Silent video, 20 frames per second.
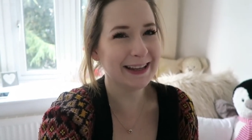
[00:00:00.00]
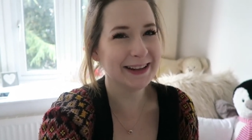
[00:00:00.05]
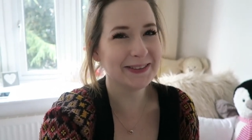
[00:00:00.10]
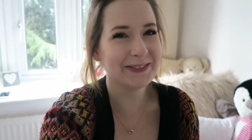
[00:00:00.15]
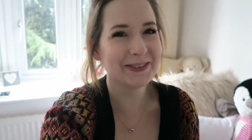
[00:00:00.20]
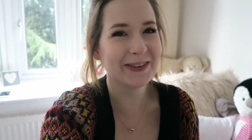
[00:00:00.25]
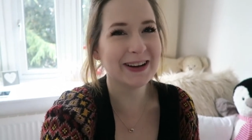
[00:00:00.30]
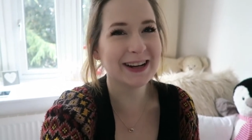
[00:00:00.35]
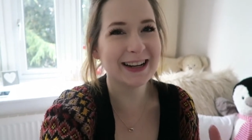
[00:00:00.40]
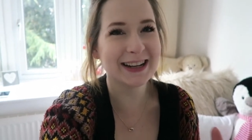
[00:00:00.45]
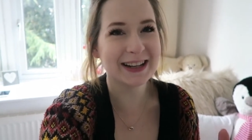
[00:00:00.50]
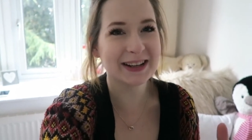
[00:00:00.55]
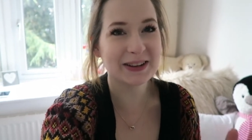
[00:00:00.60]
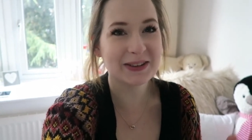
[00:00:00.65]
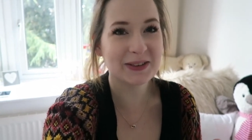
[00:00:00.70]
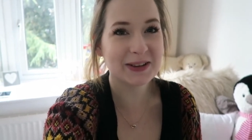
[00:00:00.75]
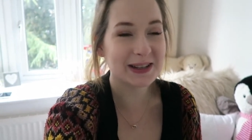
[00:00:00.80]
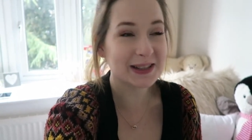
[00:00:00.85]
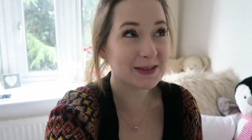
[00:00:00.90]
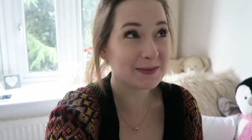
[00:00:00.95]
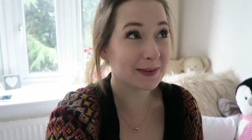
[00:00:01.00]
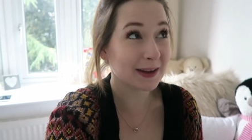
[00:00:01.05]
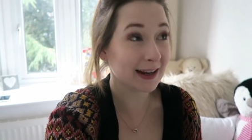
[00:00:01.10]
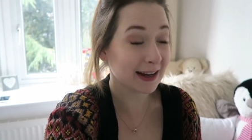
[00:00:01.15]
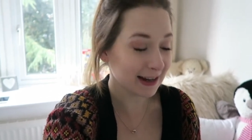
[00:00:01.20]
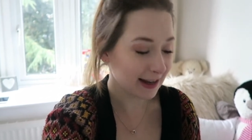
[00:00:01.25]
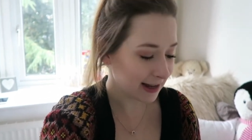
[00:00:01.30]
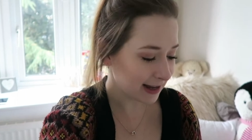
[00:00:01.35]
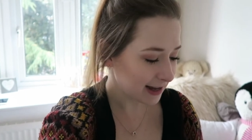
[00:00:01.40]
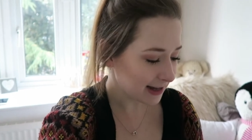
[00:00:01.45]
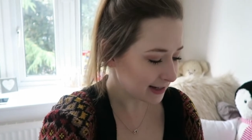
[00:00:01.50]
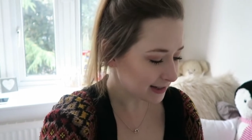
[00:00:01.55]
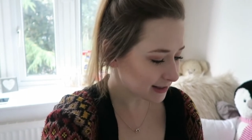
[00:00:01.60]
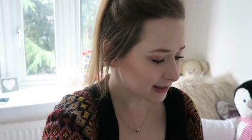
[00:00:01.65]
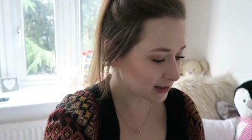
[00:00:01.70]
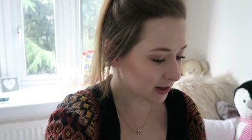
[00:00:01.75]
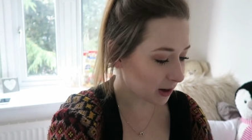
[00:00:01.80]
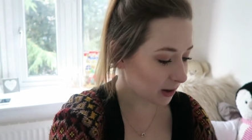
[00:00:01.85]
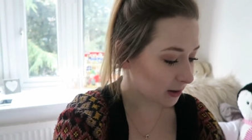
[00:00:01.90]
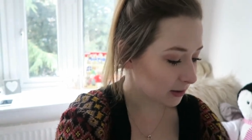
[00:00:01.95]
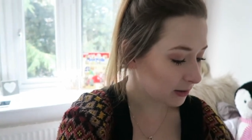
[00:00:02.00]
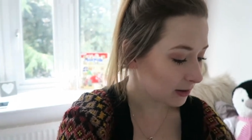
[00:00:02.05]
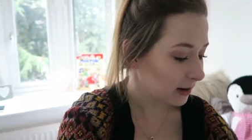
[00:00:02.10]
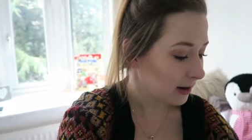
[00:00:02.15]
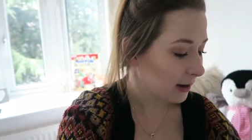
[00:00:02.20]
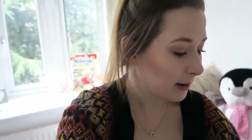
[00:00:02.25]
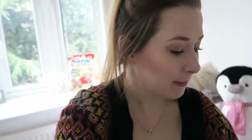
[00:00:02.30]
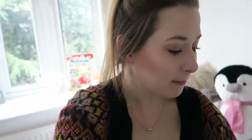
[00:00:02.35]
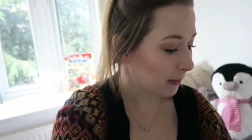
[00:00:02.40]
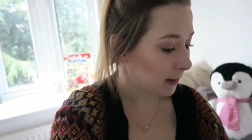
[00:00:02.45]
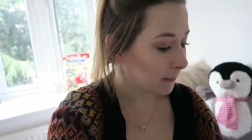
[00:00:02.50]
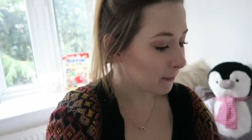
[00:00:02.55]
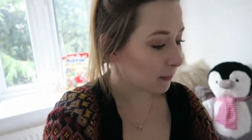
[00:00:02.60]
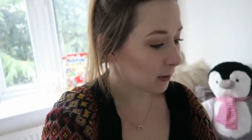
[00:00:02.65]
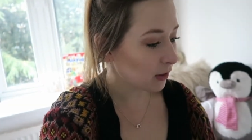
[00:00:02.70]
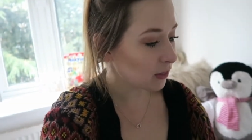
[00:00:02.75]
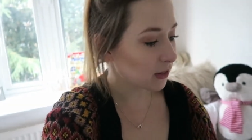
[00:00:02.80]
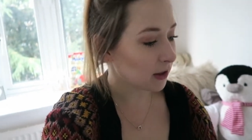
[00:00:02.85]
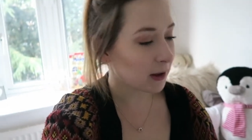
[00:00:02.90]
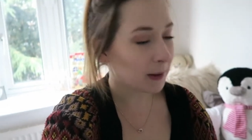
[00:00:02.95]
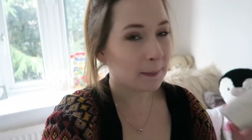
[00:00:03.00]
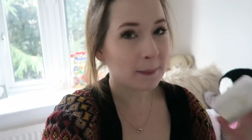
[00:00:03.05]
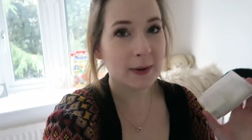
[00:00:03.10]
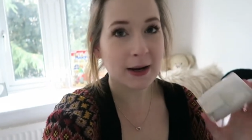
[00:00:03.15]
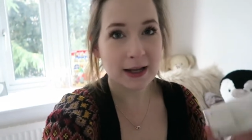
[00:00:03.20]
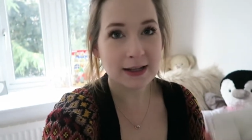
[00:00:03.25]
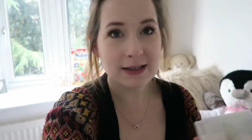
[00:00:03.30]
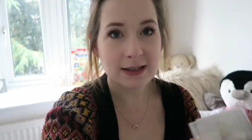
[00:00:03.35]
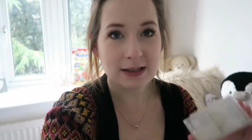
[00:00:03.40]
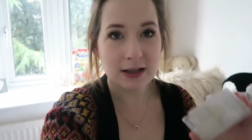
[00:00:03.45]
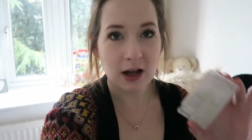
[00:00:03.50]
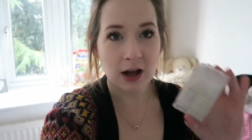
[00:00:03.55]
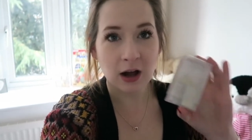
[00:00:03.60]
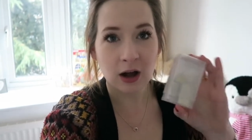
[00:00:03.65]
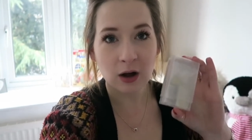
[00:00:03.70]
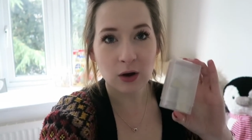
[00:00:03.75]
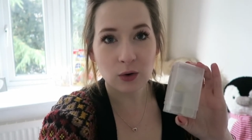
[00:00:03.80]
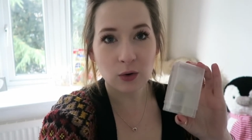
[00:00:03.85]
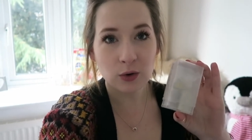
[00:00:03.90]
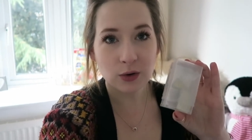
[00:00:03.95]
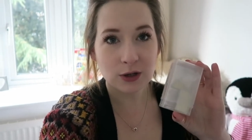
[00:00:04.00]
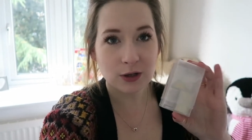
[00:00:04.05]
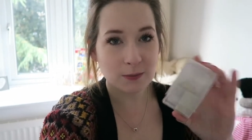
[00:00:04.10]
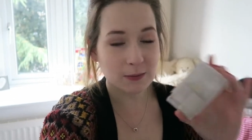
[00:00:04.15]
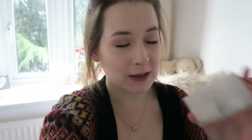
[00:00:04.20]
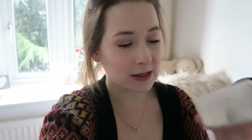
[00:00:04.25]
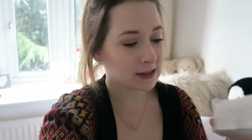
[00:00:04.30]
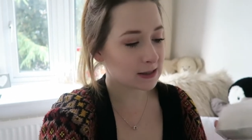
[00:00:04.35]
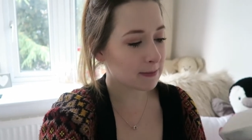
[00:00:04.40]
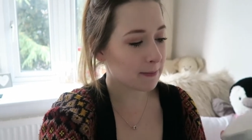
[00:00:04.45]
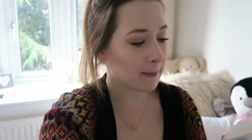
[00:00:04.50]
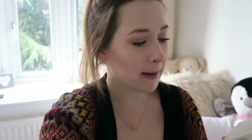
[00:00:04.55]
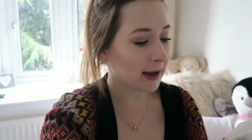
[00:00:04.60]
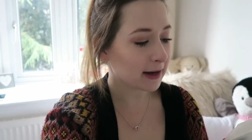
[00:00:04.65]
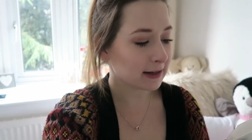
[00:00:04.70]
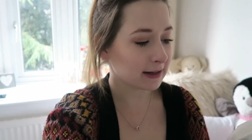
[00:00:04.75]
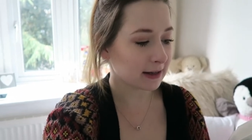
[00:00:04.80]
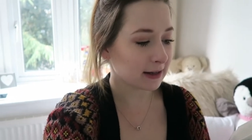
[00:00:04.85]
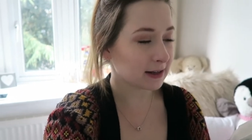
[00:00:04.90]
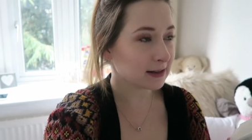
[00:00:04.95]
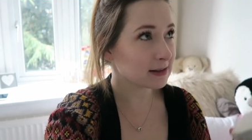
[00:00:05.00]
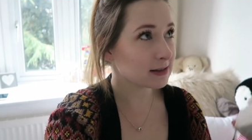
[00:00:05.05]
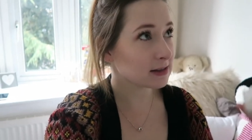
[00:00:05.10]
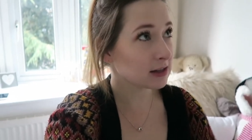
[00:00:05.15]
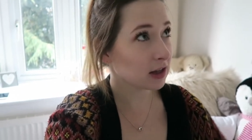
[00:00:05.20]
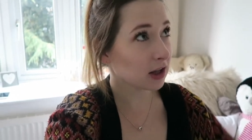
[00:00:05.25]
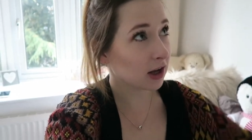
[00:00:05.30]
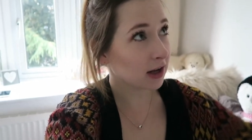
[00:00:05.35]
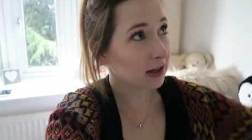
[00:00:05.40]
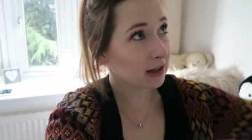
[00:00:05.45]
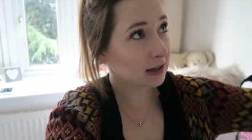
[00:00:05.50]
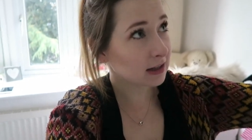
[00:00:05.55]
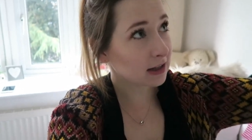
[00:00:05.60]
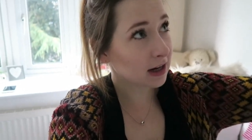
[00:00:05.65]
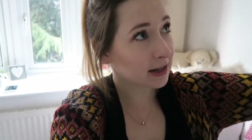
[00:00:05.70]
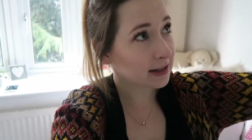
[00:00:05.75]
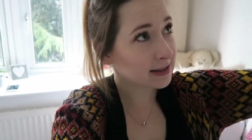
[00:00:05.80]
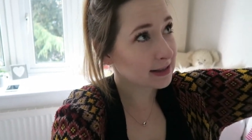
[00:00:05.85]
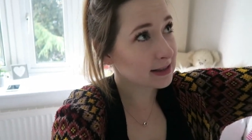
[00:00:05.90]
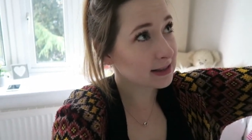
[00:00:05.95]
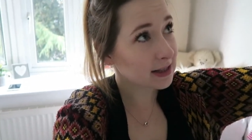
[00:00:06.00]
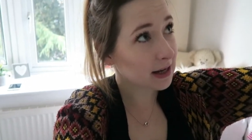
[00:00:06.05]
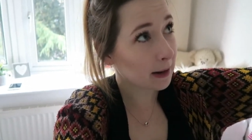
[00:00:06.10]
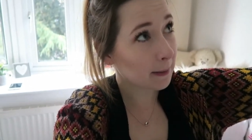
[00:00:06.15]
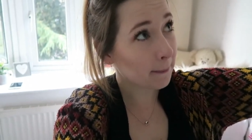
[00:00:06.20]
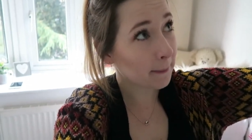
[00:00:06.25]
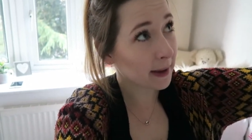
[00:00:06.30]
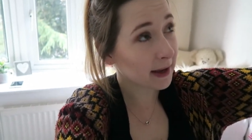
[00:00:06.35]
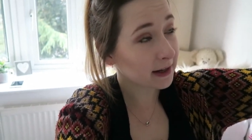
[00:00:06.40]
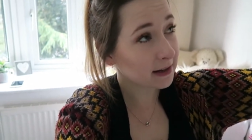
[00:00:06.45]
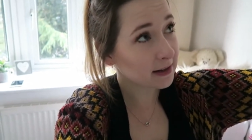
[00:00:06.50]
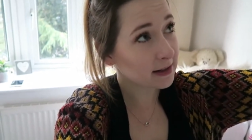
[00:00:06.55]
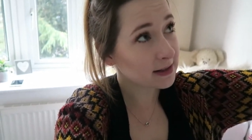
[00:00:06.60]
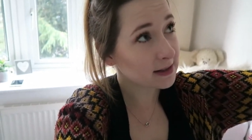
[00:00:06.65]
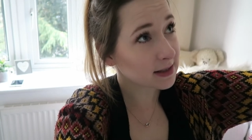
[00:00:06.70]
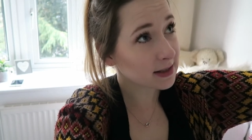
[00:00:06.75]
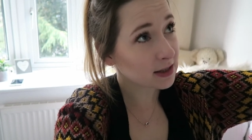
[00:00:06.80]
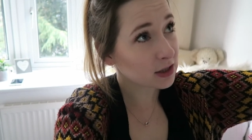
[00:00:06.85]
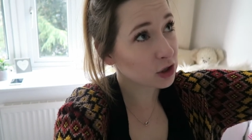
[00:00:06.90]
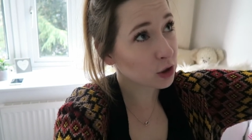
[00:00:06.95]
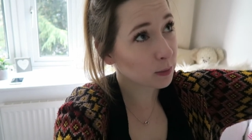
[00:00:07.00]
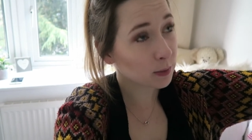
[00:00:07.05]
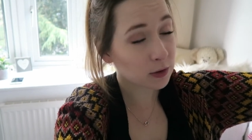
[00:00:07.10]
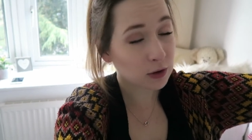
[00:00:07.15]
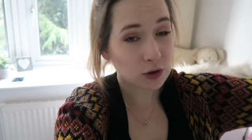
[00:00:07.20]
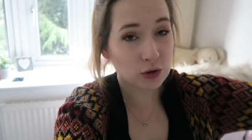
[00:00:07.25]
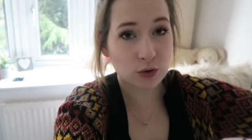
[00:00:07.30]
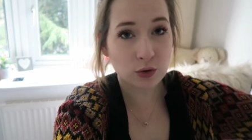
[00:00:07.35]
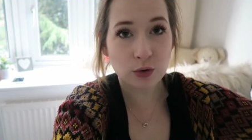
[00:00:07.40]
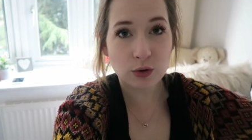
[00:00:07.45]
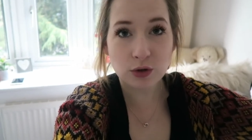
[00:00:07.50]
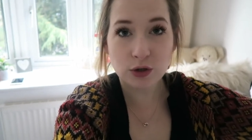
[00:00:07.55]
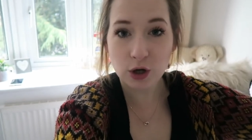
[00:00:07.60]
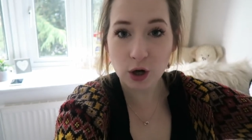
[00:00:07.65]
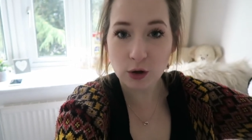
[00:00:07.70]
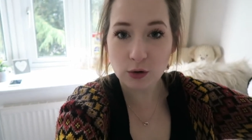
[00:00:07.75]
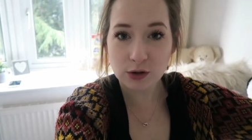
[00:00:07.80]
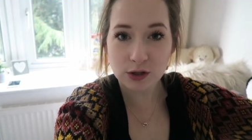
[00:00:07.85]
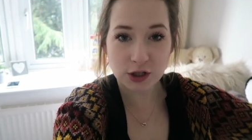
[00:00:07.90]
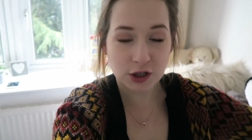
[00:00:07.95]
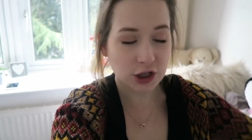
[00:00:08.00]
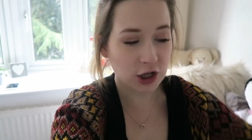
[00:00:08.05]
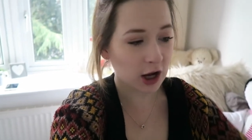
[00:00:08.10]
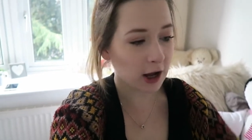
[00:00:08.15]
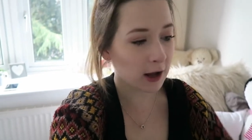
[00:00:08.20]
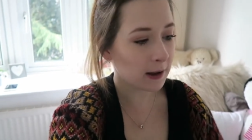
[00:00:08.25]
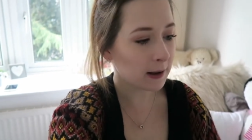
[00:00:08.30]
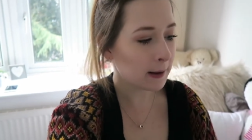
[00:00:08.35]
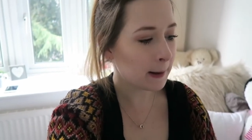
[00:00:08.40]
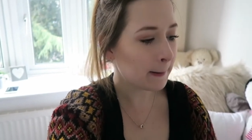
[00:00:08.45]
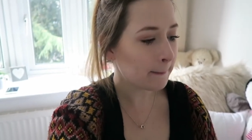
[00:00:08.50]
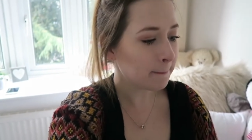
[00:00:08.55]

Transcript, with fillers: it really annoys me. So my brother, bless his heart, ordered me some magnets so that I could like stick magnets at the top of the door to hold it shut.